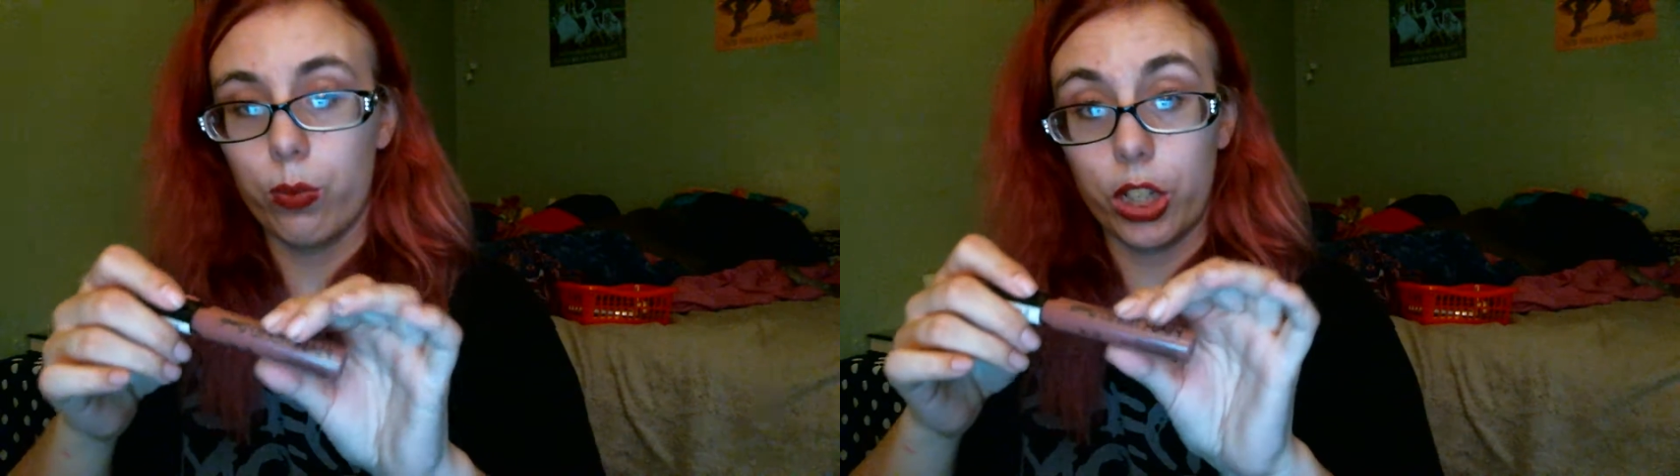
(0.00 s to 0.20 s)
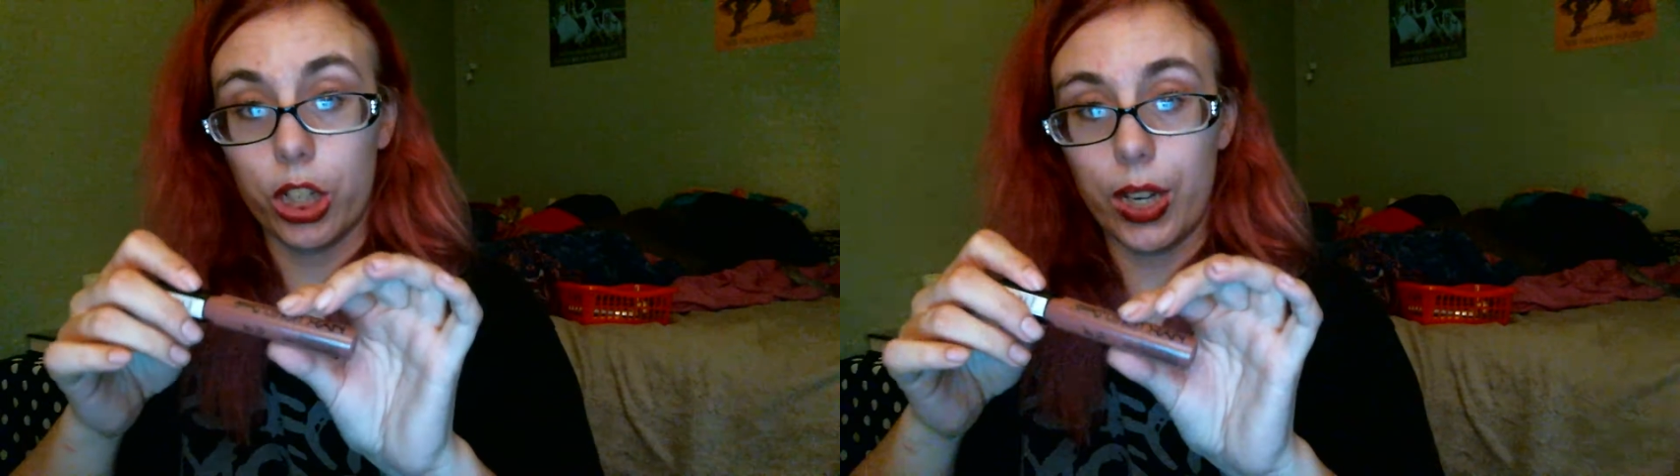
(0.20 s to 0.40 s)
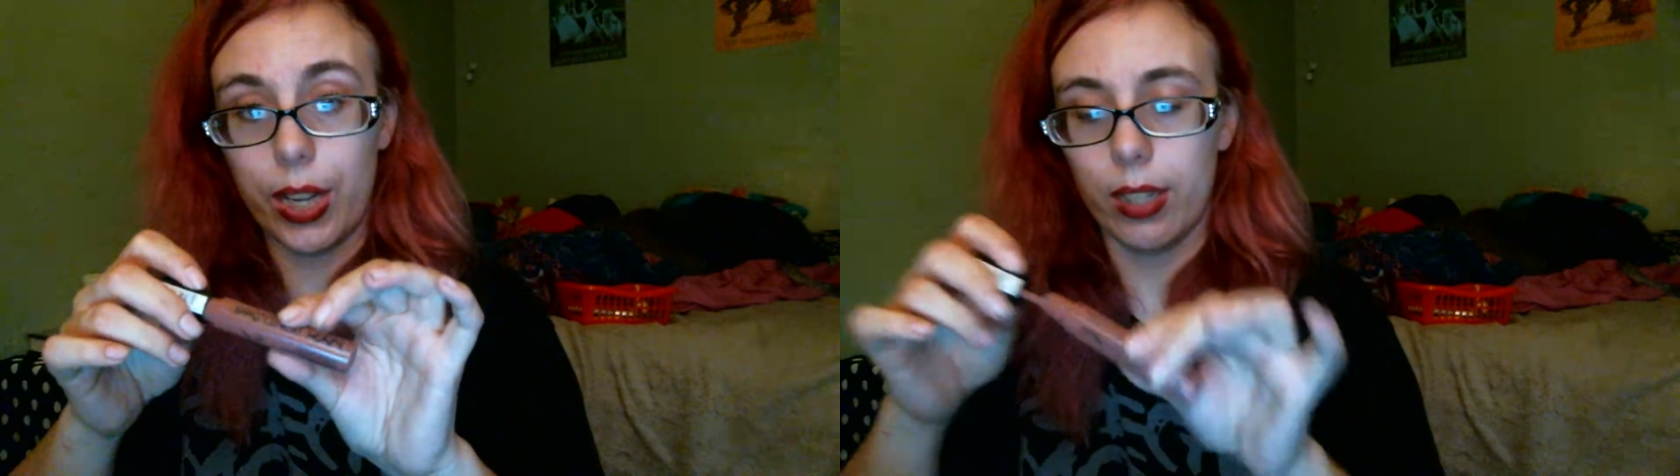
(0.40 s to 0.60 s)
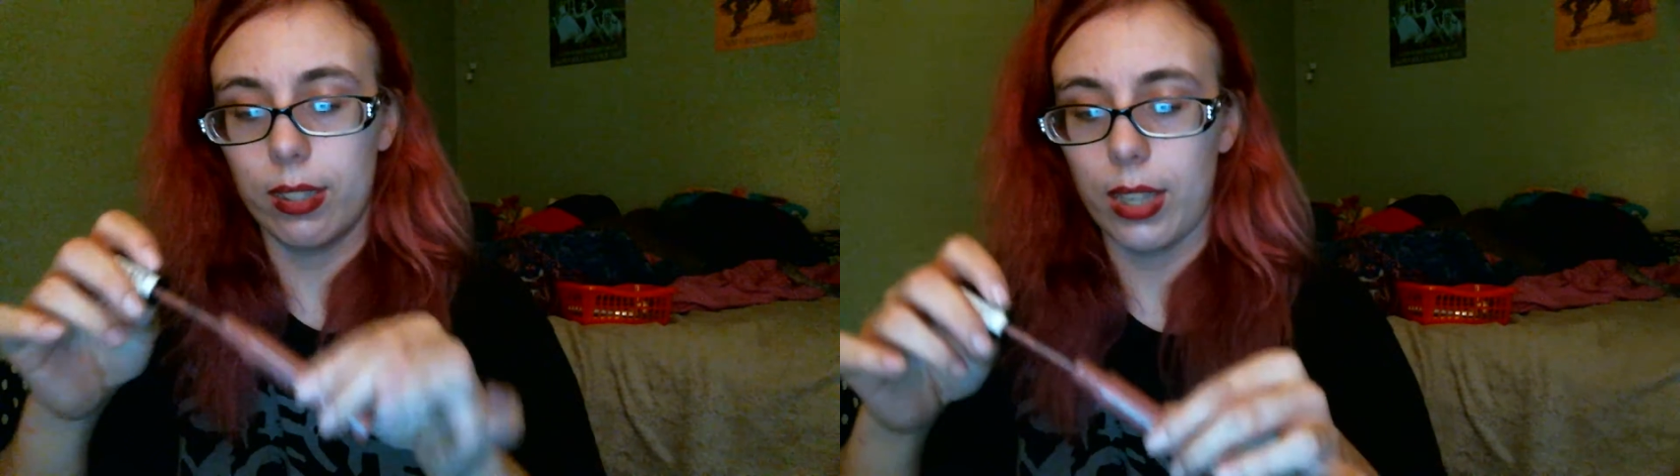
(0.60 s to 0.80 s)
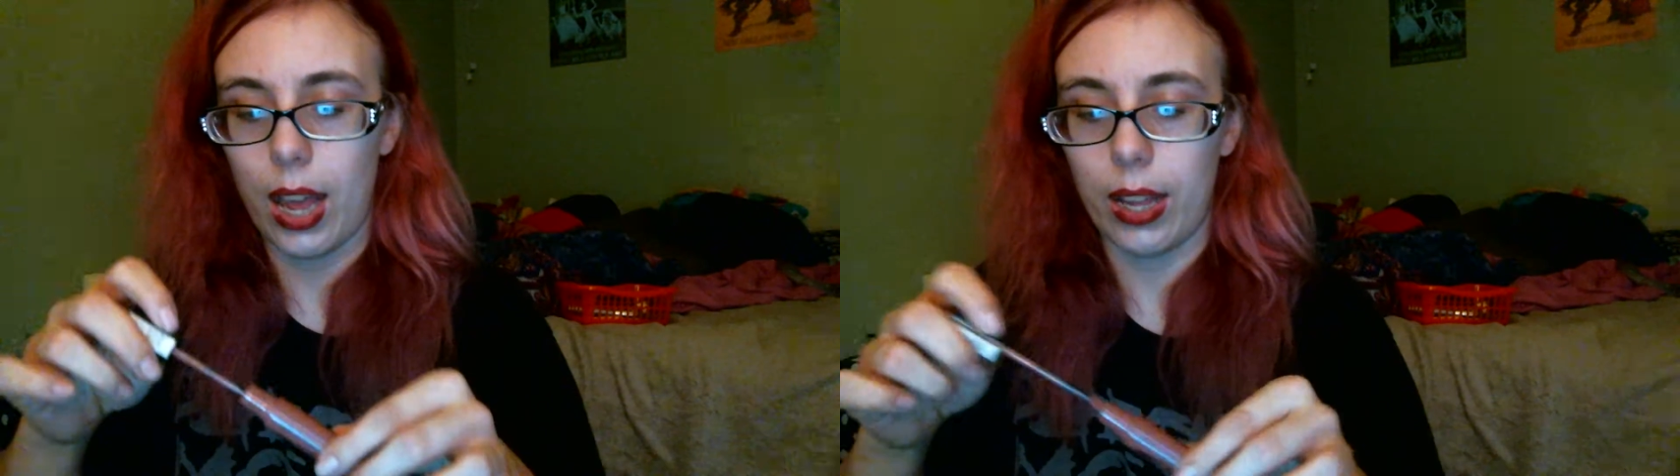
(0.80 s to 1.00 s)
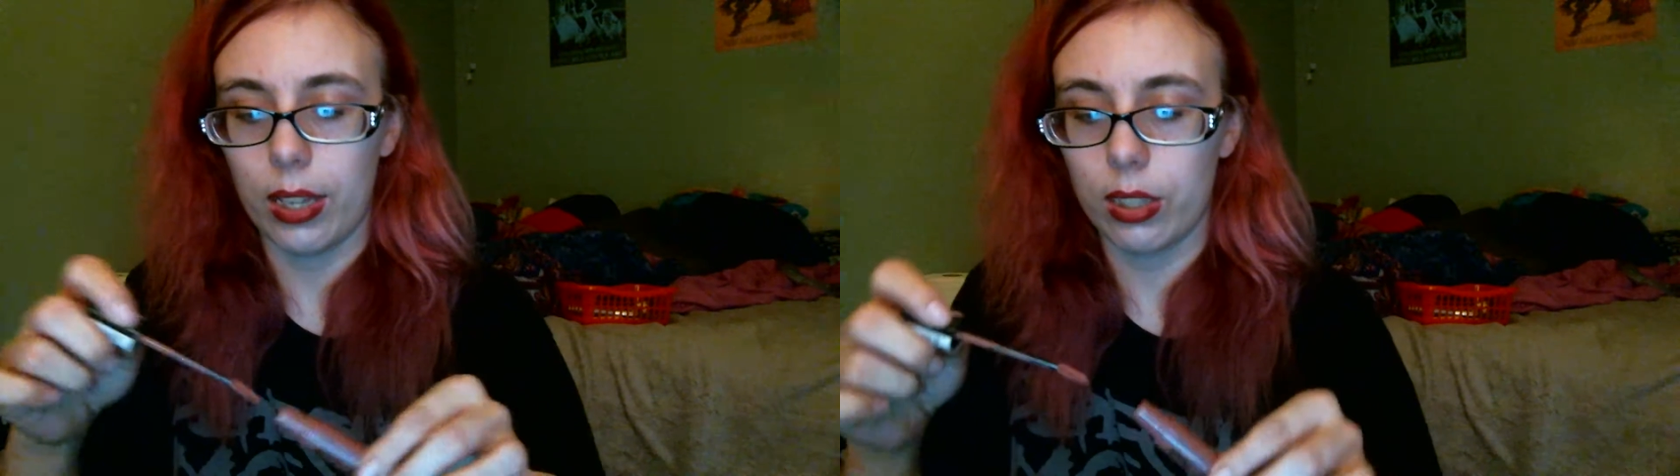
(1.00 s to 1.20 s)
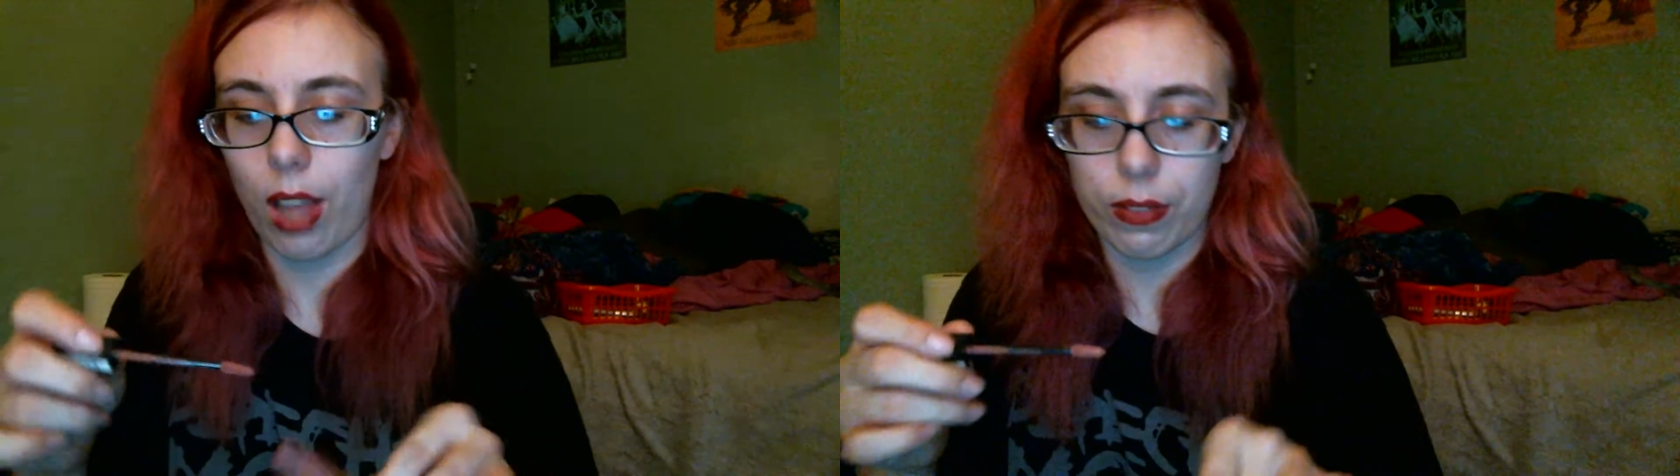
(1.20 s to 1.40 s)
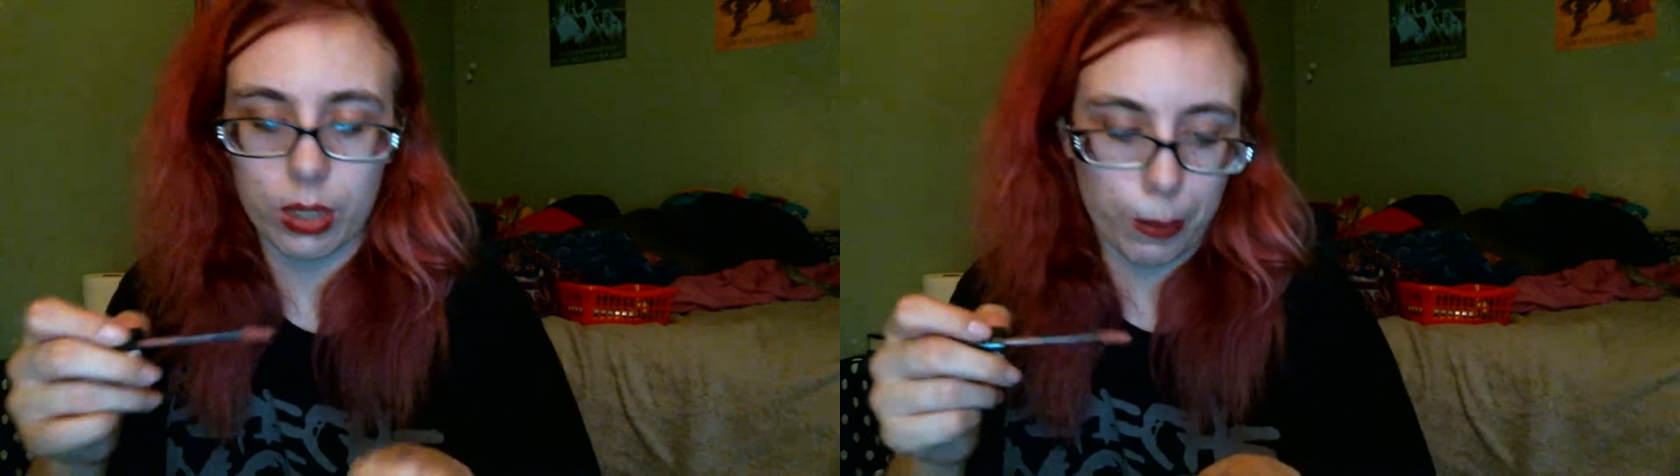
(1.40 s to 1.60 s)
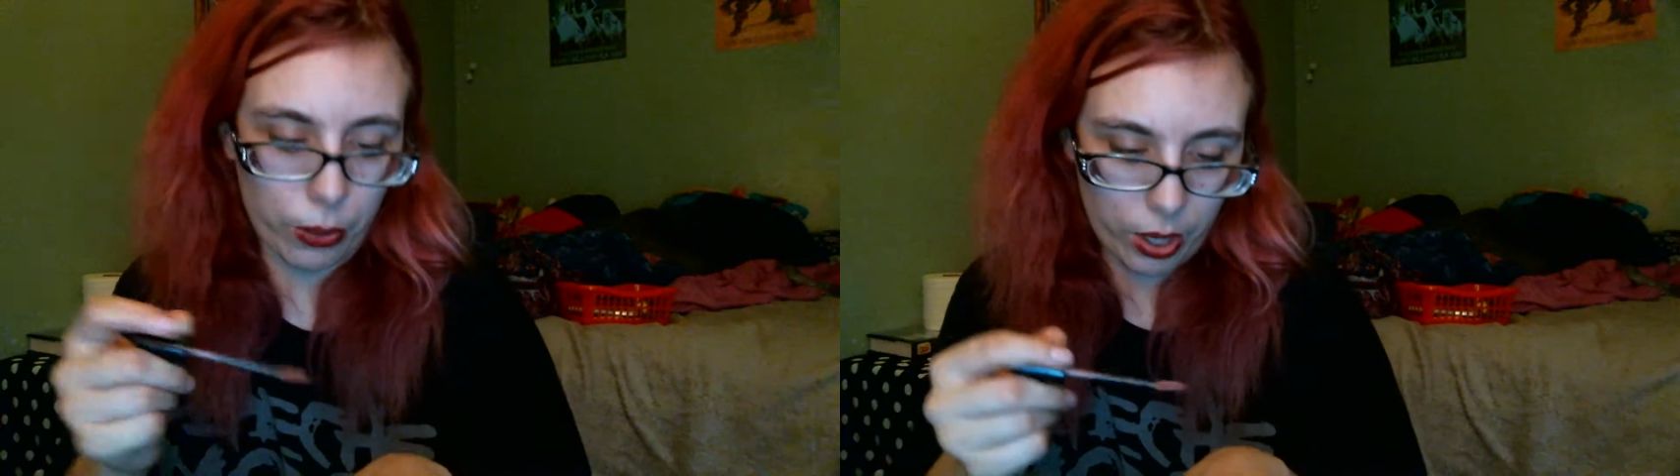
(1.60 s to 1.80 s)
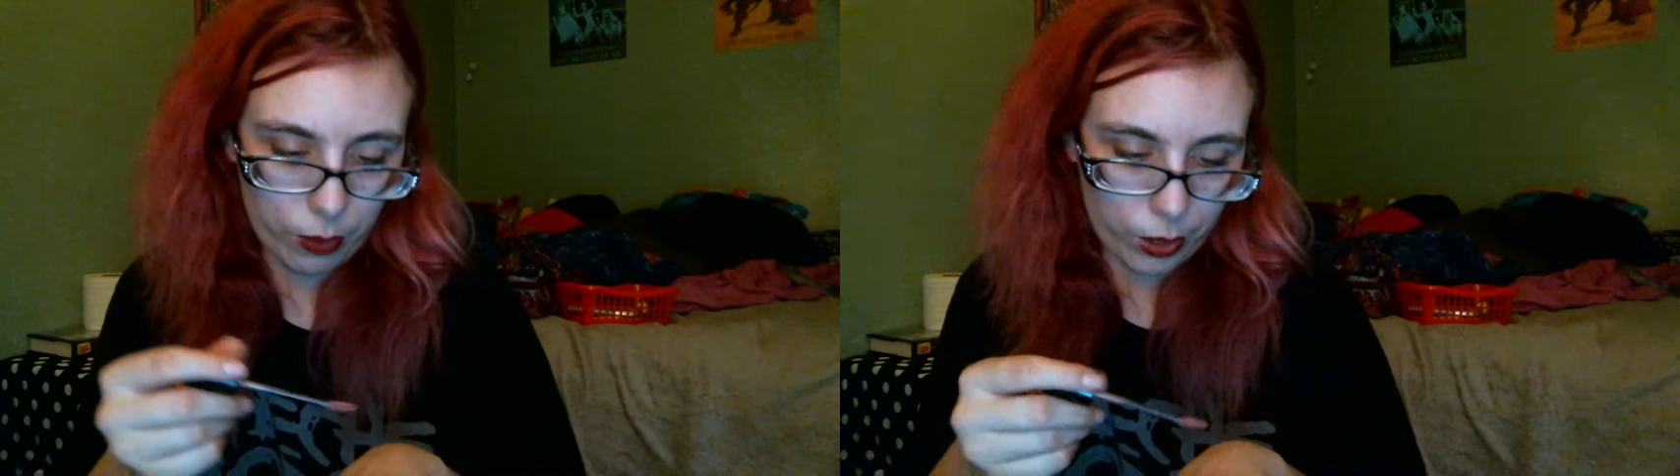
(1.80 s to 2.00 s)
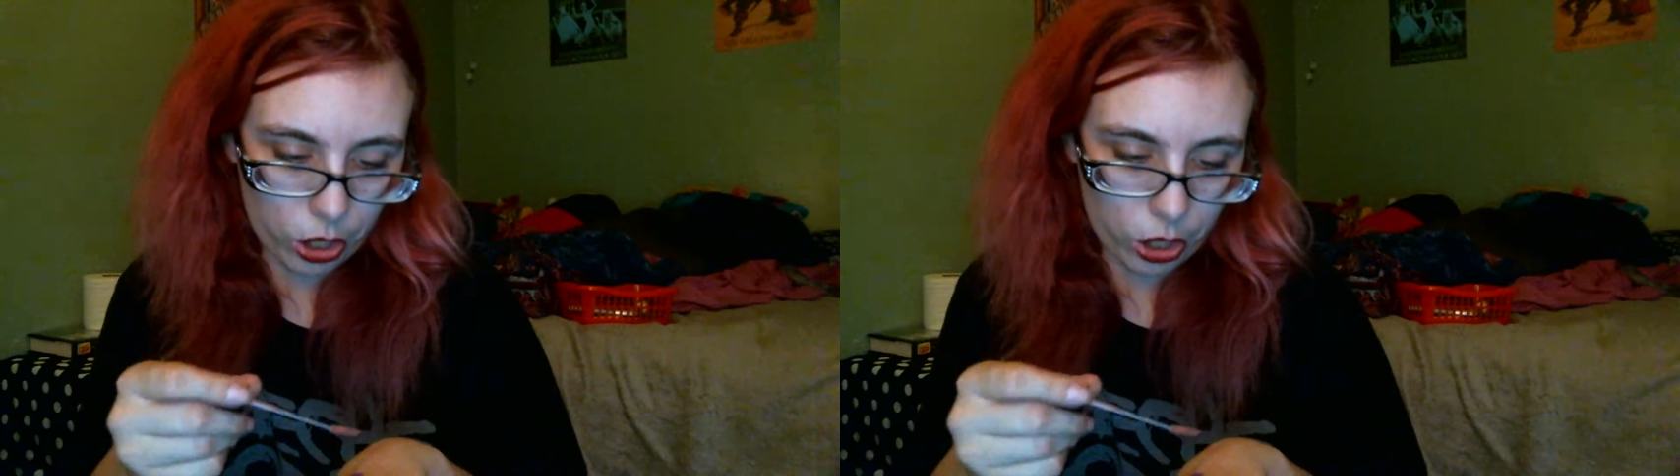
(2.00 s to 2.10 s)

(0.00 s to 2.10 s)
which is Soft Spoken,